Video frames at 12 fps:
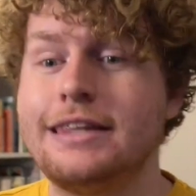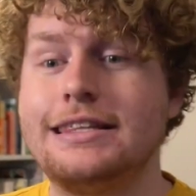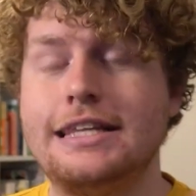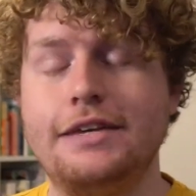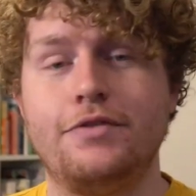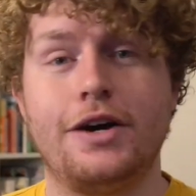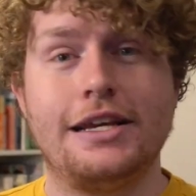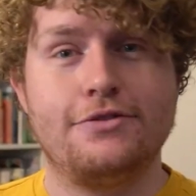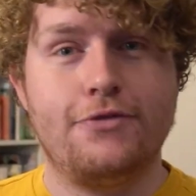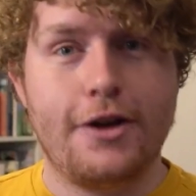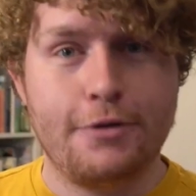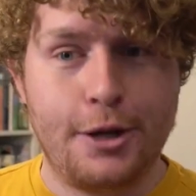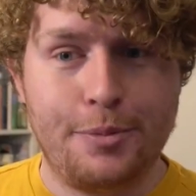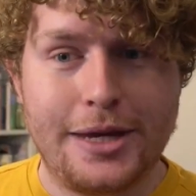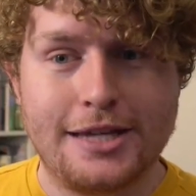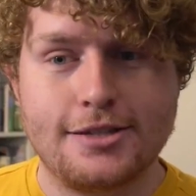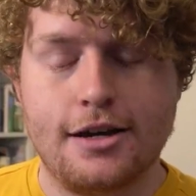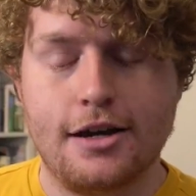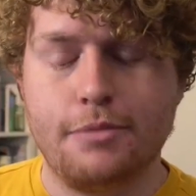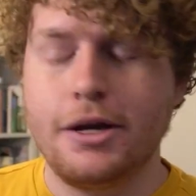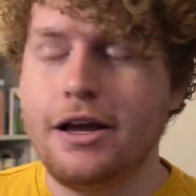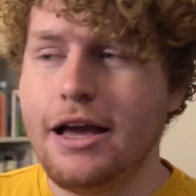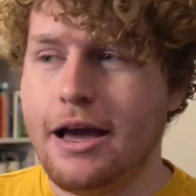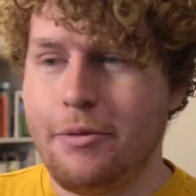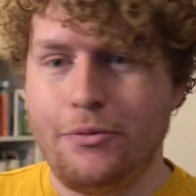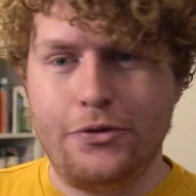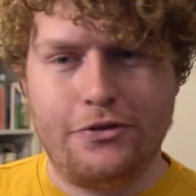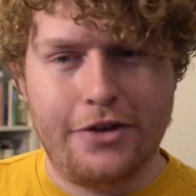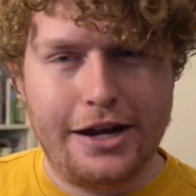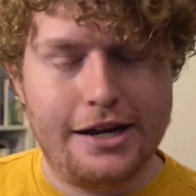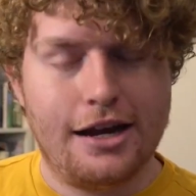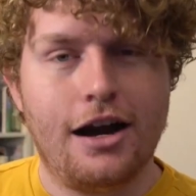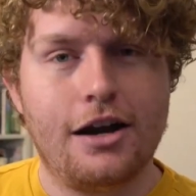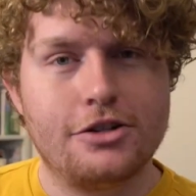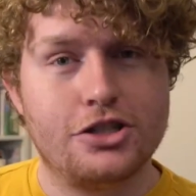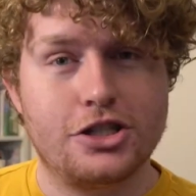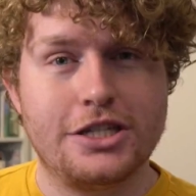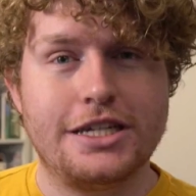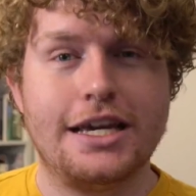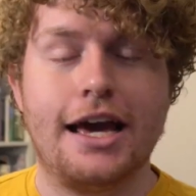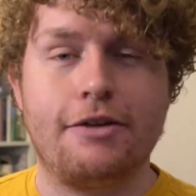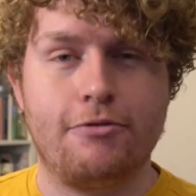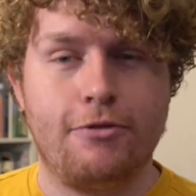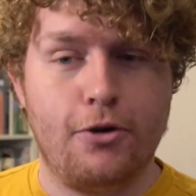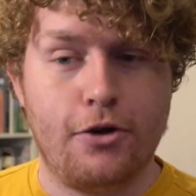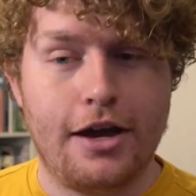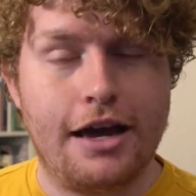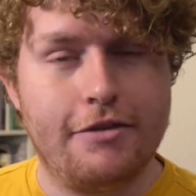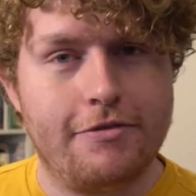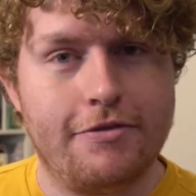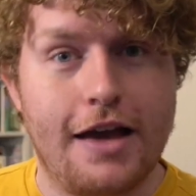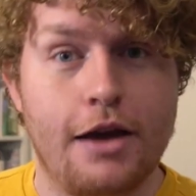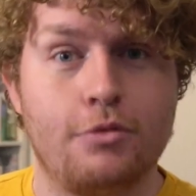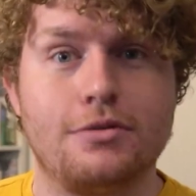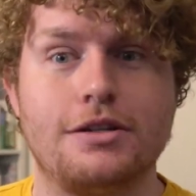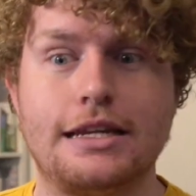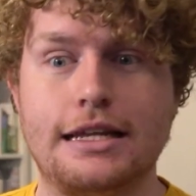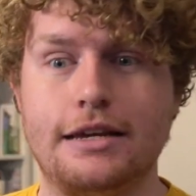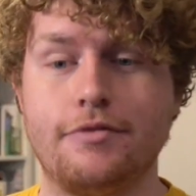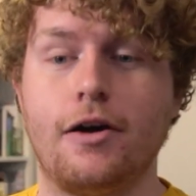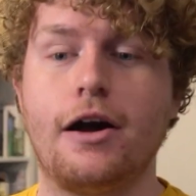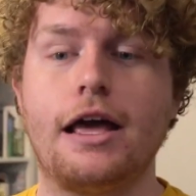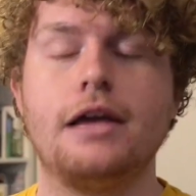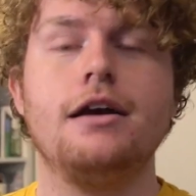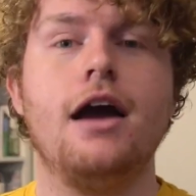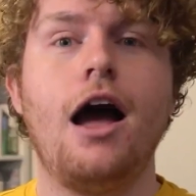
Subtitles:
Levi is very beat up. And we find Hanji and Flock have found Levi.